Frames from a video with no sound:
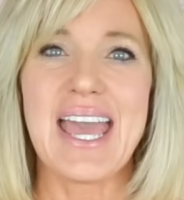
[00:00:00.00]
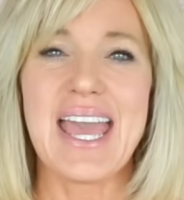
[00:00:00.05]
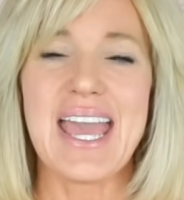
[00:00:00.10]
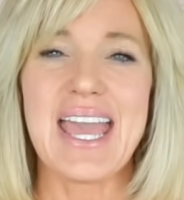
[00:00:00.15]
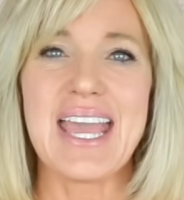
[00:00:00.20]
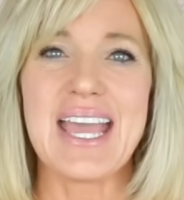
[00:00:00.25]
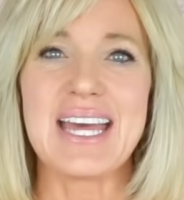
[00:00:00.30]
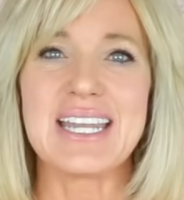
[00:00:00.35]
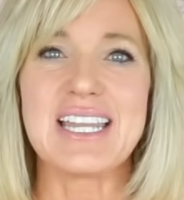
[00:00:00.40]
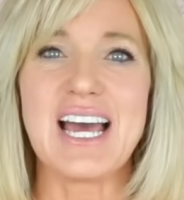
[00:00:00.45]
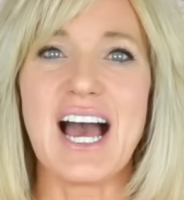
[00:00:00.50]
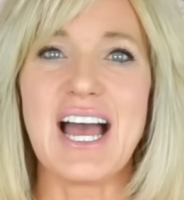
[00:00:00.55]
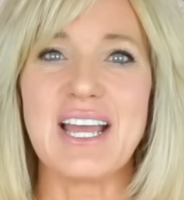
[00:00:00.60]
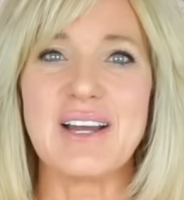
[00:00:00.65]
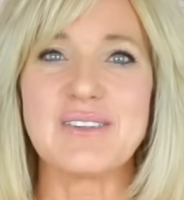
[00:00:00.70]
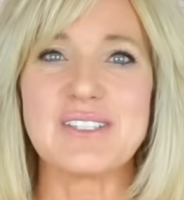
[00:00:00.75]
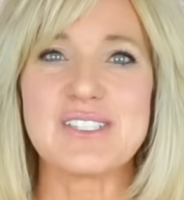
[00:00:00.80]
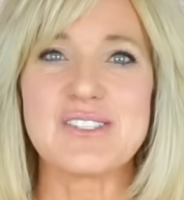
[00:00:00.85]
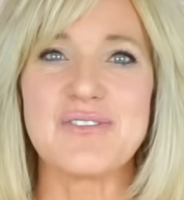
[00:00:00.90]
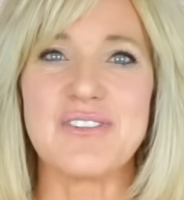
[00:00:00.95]
And I
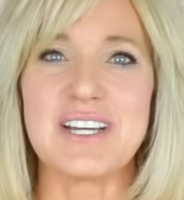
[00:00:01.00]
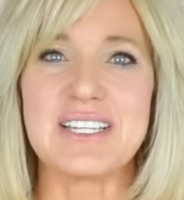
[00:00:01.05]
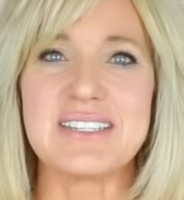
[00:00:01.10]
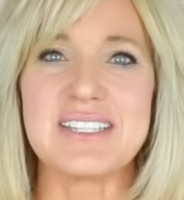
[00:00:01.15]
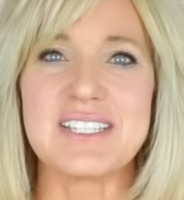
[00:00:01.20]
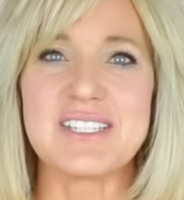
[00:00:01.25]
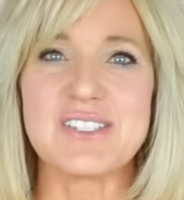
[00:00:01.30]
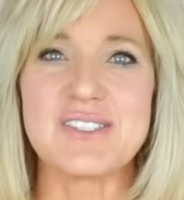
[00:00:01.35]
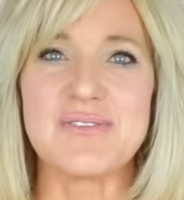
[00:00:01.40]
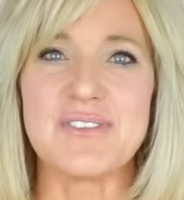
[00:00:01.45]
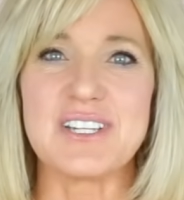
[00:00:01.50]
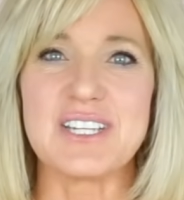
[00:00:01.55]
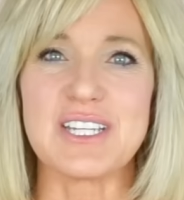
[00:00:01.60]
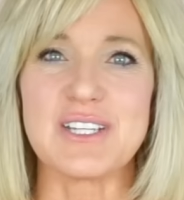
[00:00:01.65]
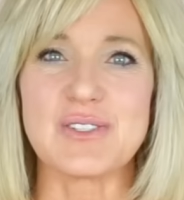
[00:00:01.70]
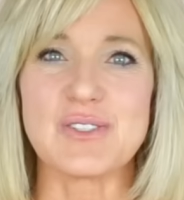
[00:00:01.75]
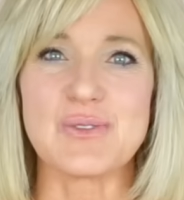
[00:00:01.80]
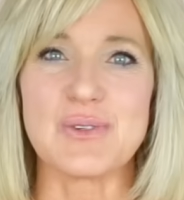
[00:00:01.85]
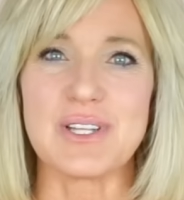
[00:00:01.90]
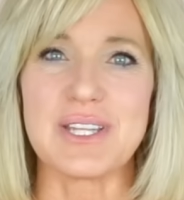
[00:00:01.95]
always find these
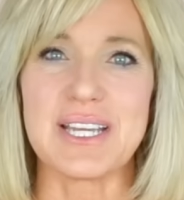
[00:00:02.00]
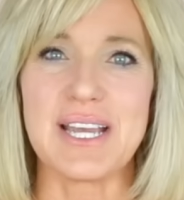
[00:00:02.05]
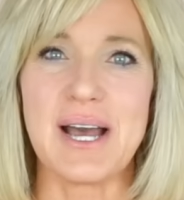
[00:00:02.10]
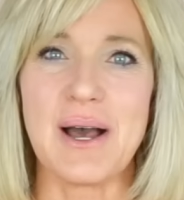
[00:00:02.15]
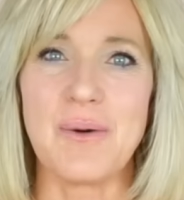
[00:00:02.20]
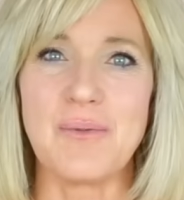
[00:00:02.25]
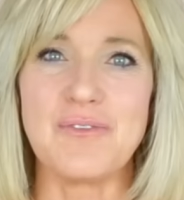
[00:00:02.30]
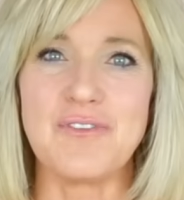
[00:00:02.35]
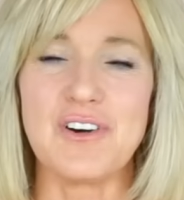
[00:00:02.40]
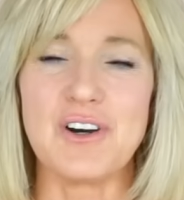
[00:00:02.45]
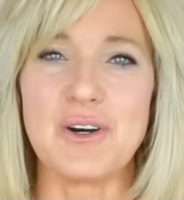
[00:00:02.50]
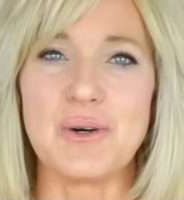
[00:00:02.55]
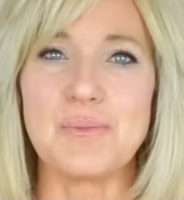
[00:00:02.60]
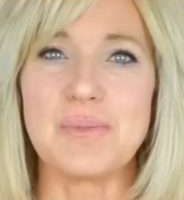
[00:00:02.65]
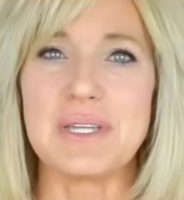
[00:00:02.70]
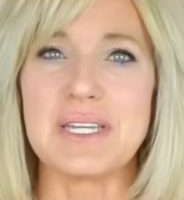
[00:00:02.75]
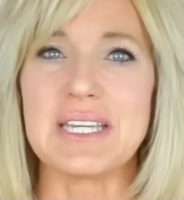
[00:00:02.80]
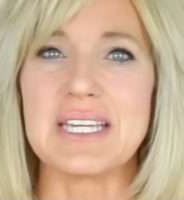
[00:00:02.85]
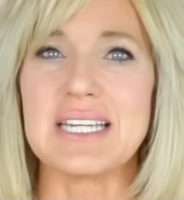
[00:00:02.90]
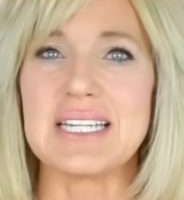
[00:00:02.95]
videos really helpful
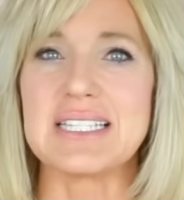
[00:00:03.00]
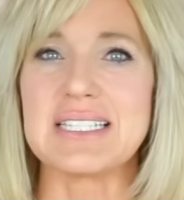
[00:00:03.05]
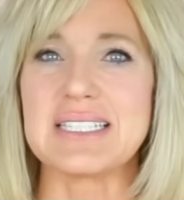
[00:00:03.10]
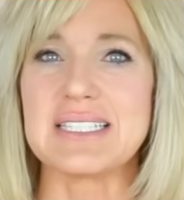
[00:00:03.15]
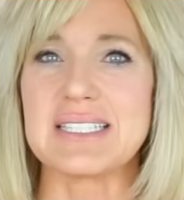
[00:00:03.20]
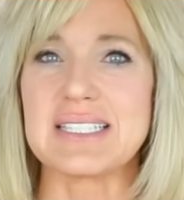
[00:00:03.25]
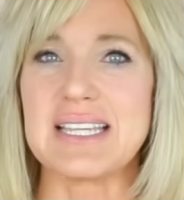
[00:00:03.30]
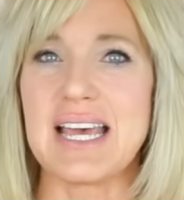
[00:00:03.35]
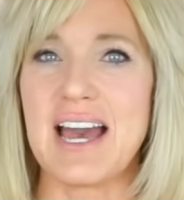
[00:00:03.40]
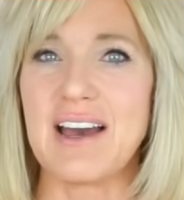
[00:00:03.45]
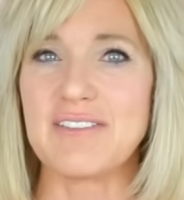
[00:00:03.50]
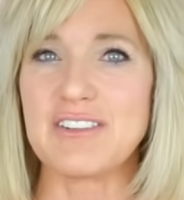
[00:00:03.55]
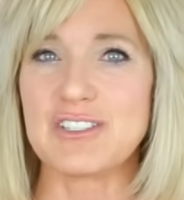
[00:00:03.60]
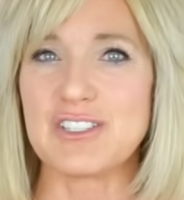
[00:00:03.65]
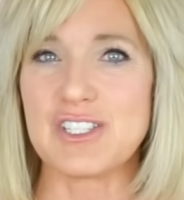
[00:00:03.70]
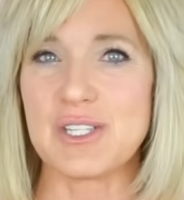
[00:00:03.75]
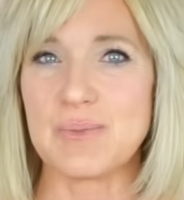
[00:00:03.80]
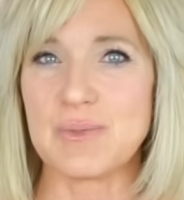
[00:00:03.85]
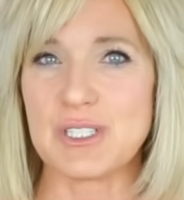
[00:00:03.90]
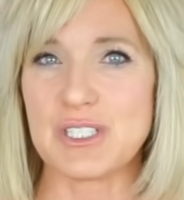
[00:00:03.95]
because after
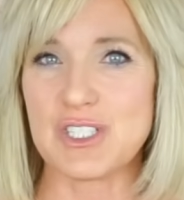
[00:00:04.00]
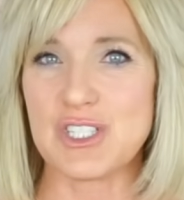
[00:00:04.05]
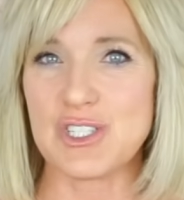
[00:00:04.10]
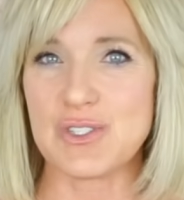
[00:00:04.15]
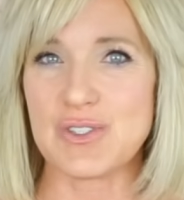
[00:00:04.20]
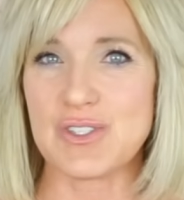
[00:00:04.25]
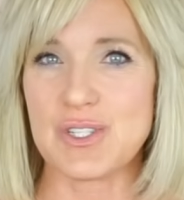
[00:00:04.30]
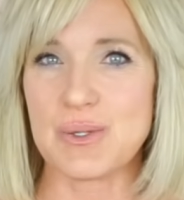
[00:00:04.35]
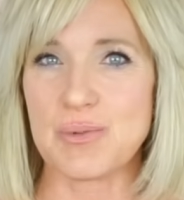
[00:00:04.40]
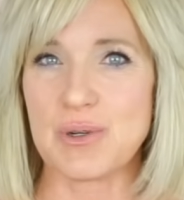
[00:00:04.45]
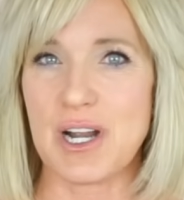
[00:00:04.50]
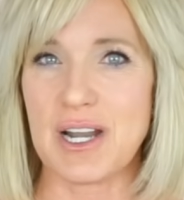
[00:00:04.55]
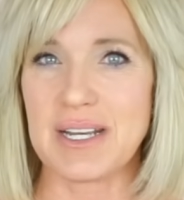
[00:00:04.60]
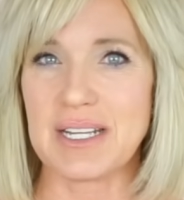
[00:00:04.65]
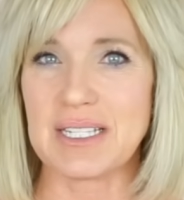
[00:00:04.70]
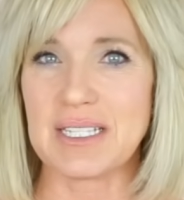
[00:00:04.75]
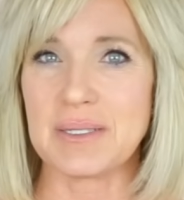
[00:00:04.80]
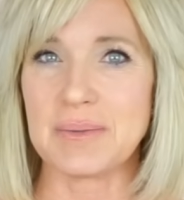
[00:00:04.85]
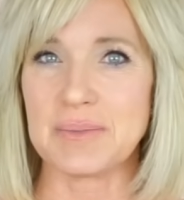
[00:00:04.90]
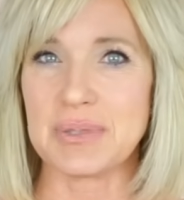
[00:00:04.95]
someone's used a
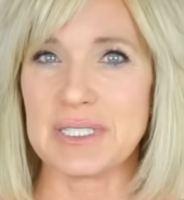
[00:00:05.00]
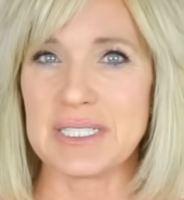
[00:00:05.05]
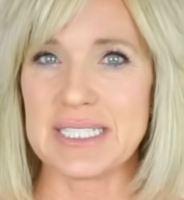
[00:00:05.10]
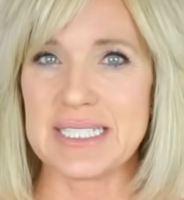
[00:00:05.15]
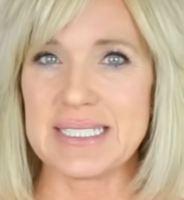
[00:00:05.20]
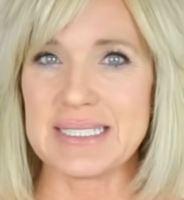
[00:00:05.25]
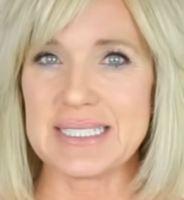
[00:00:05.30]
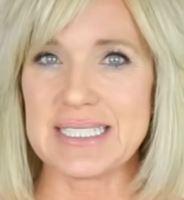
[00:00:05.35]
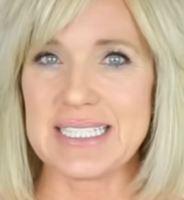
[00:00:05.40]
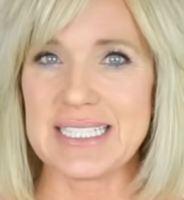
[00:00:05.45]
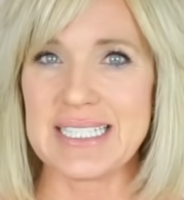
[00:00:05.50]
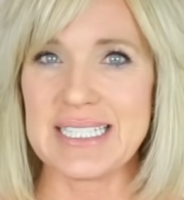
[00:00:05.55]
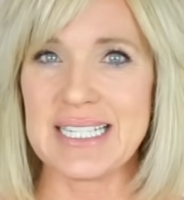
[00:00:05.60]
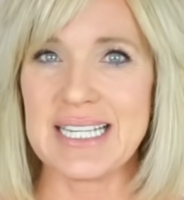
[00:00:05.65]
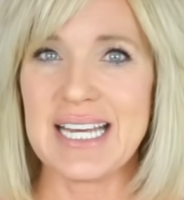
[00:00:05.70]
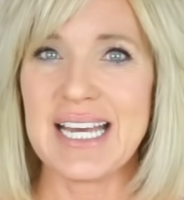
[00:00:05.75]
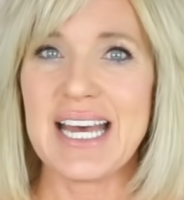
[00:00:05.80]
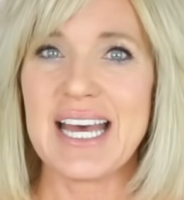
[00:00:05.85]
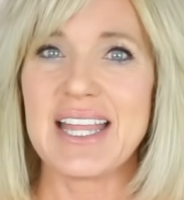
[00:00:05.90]
product completely,